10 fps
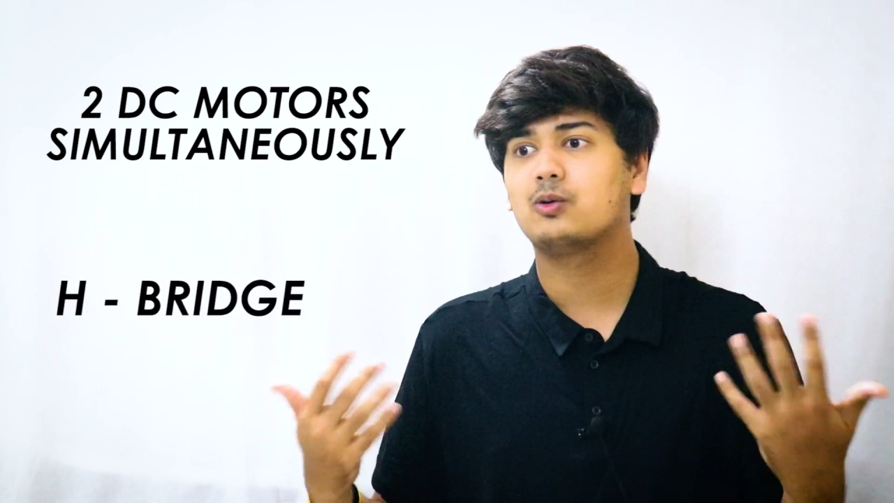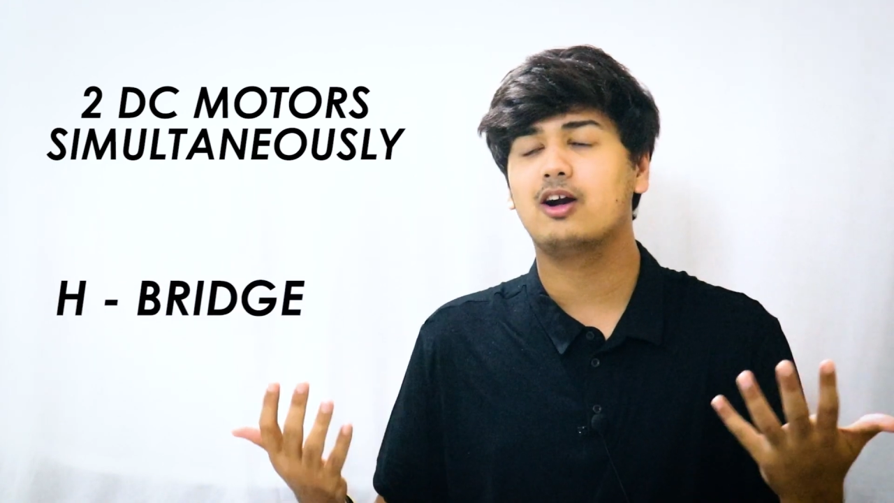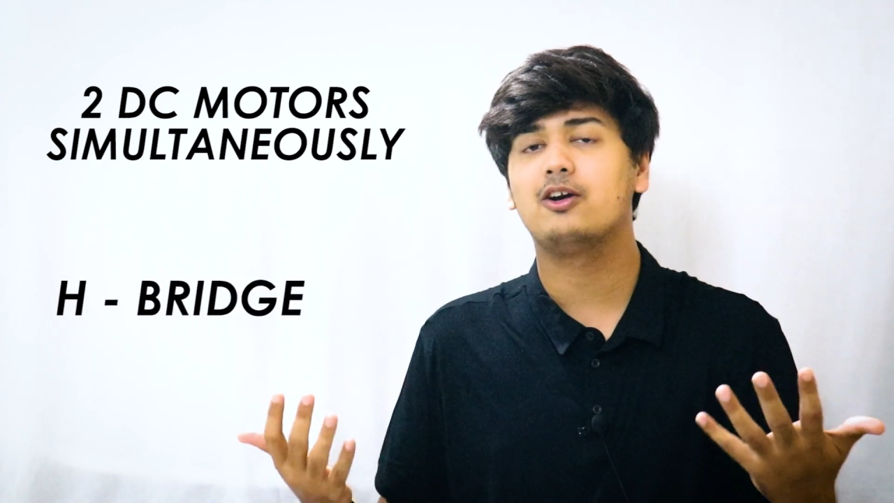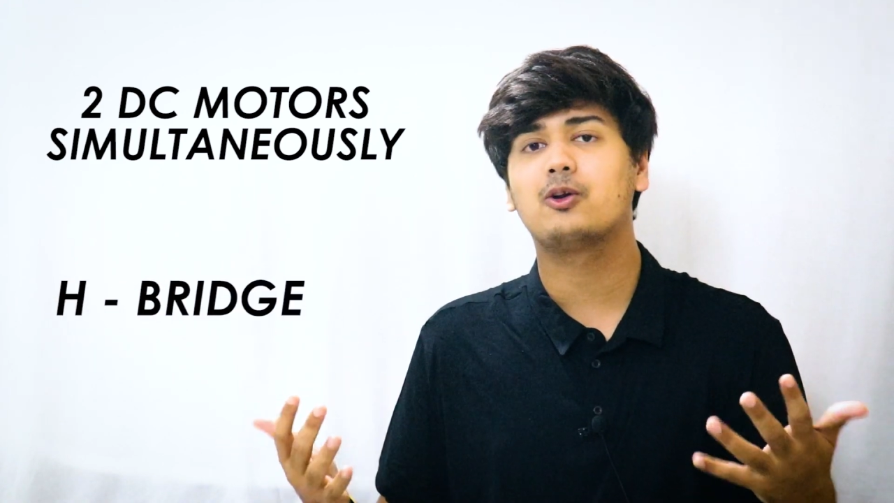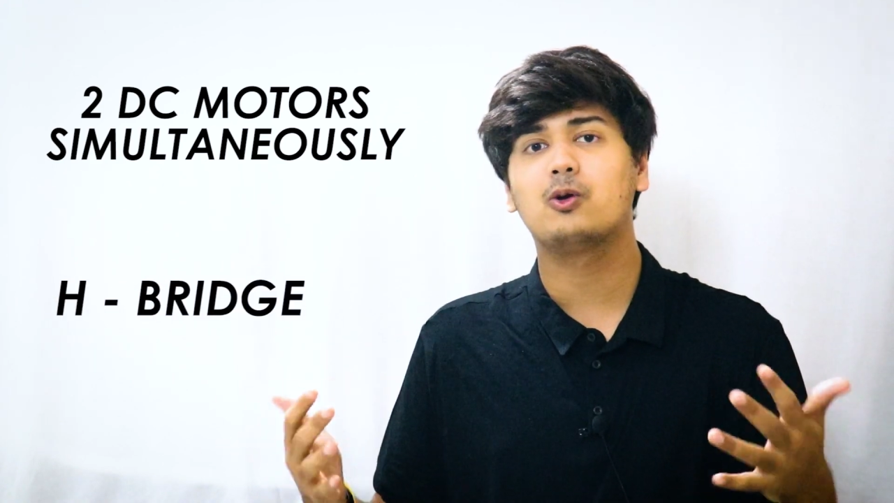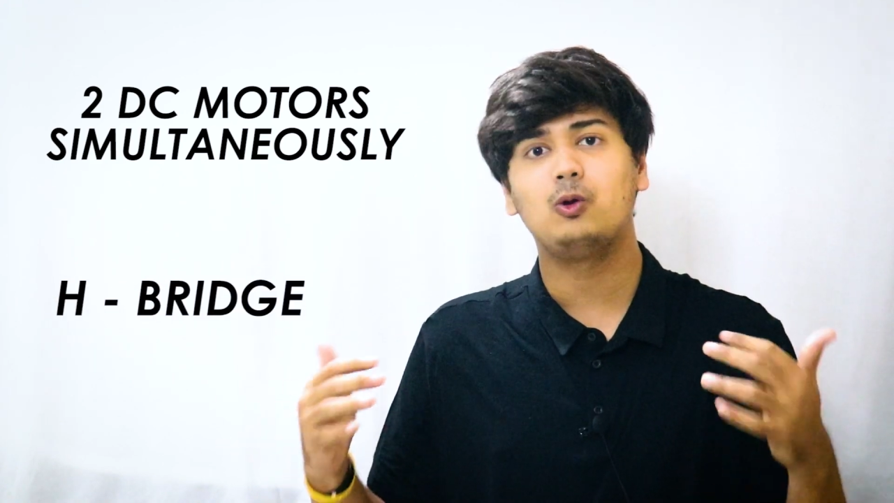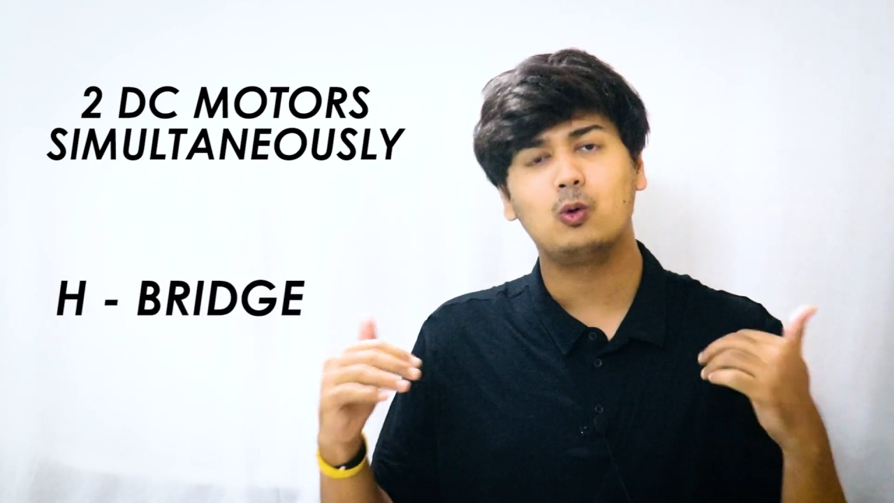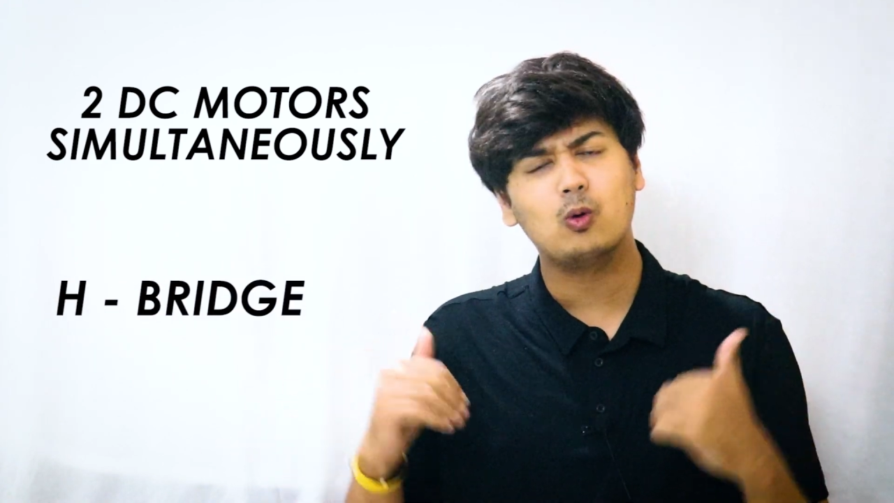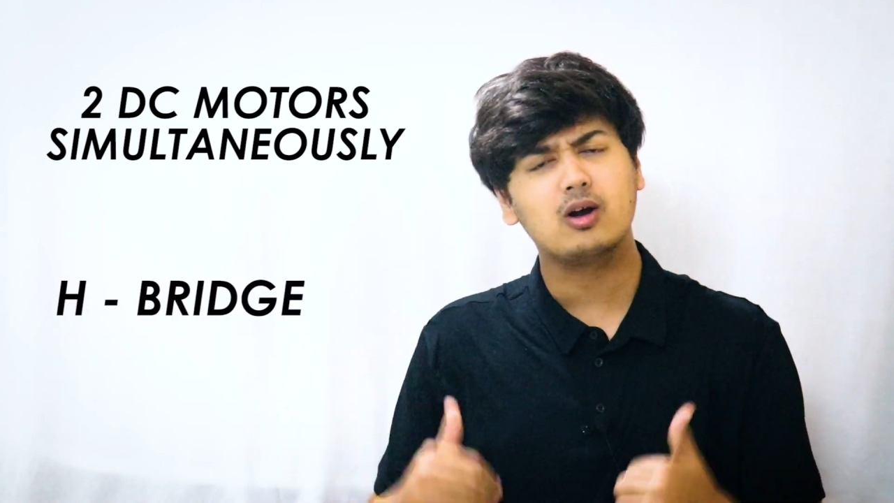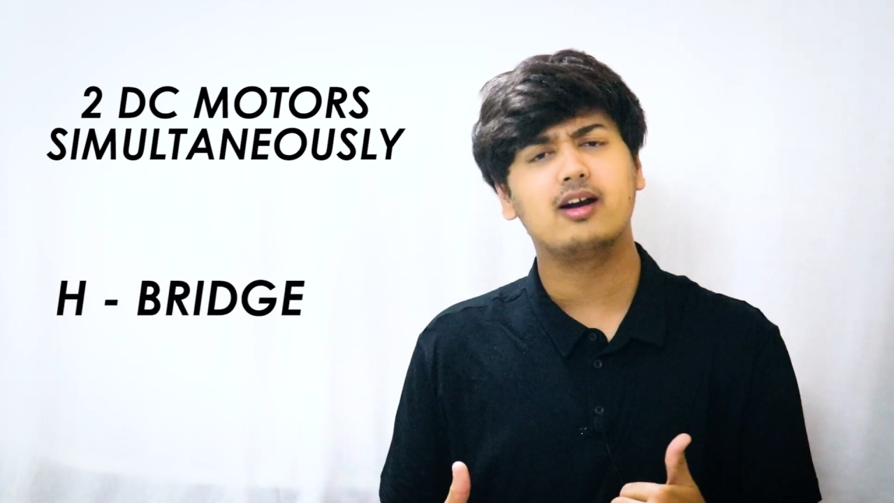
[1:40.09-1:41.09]
to control
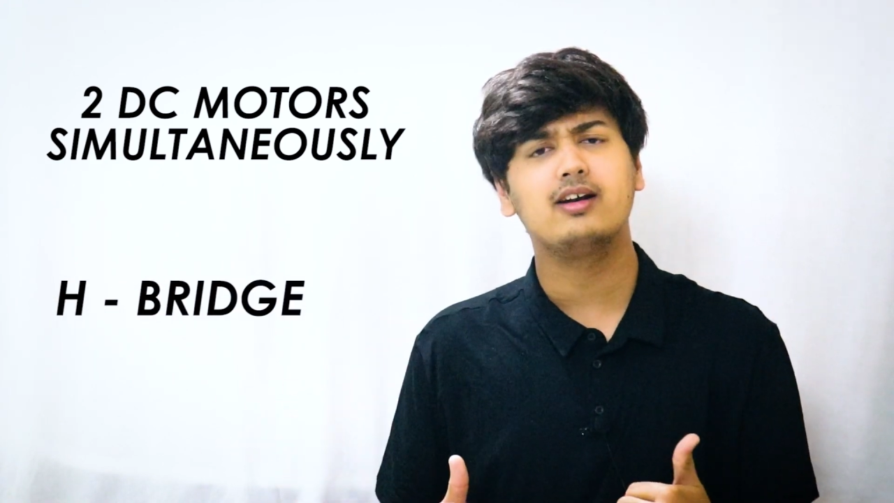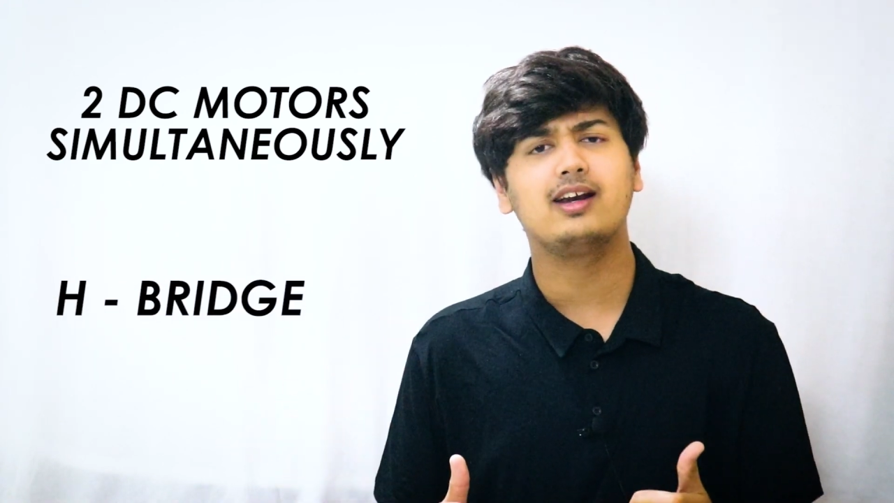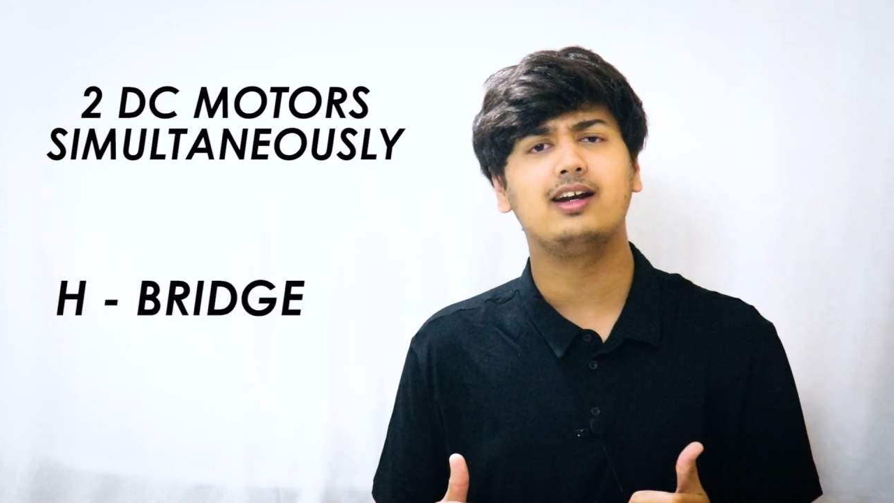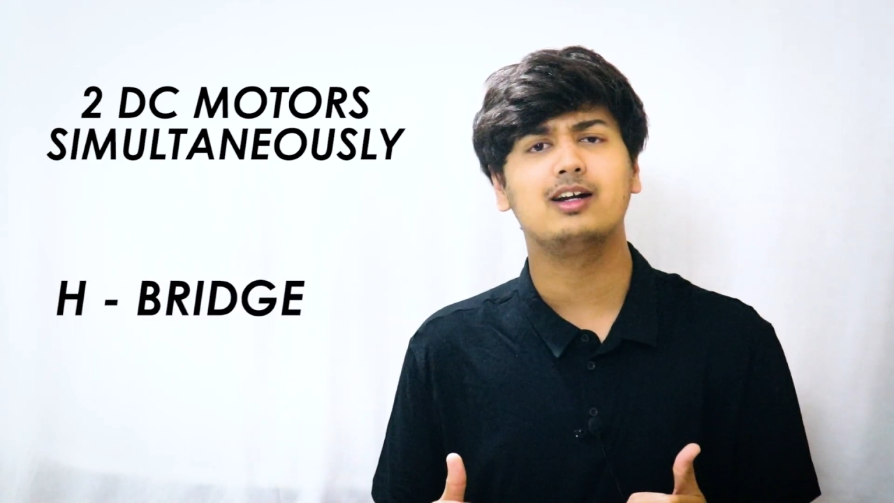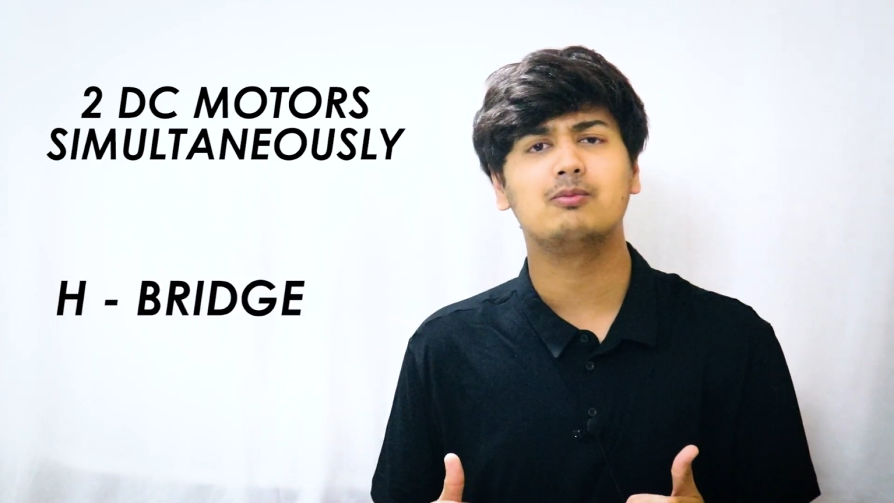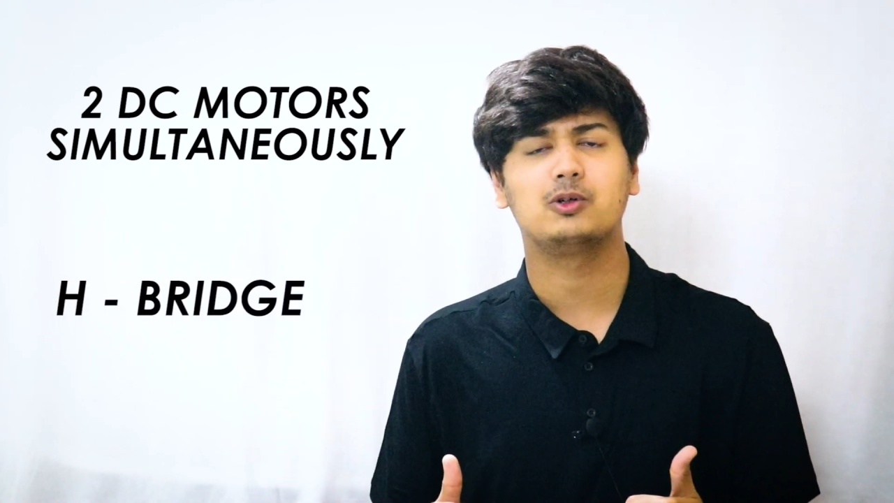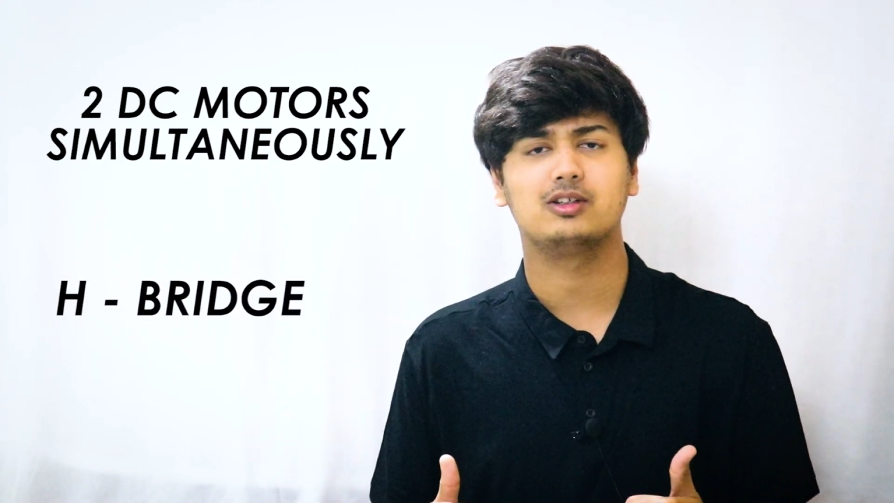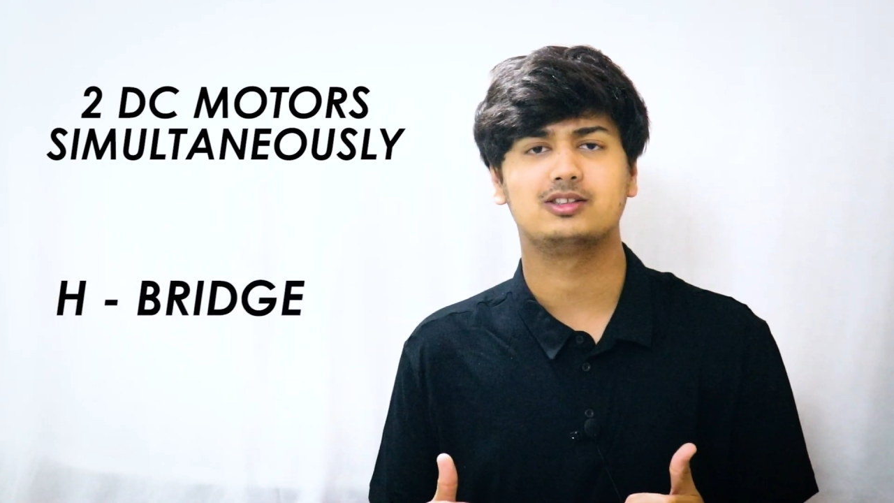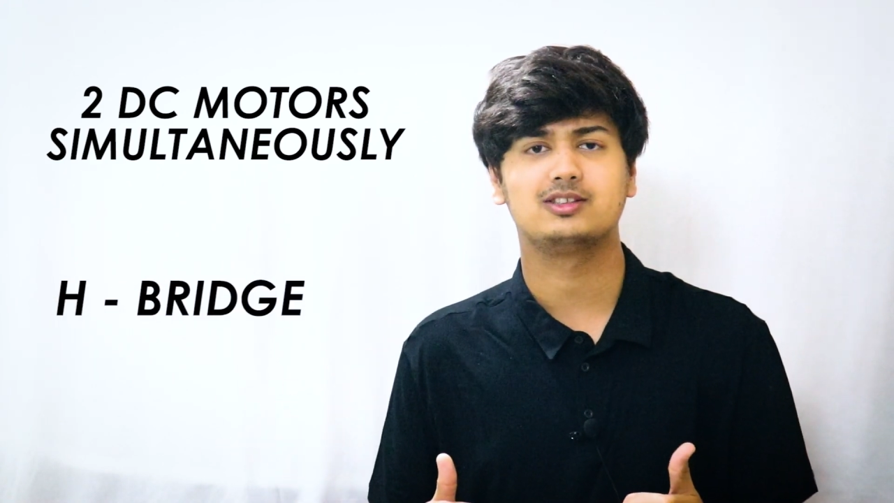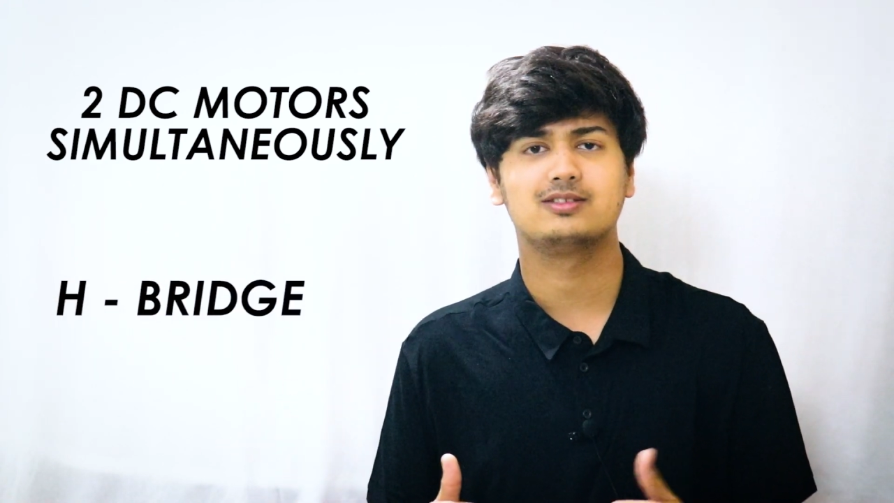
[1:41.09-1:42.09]
low current rated motors.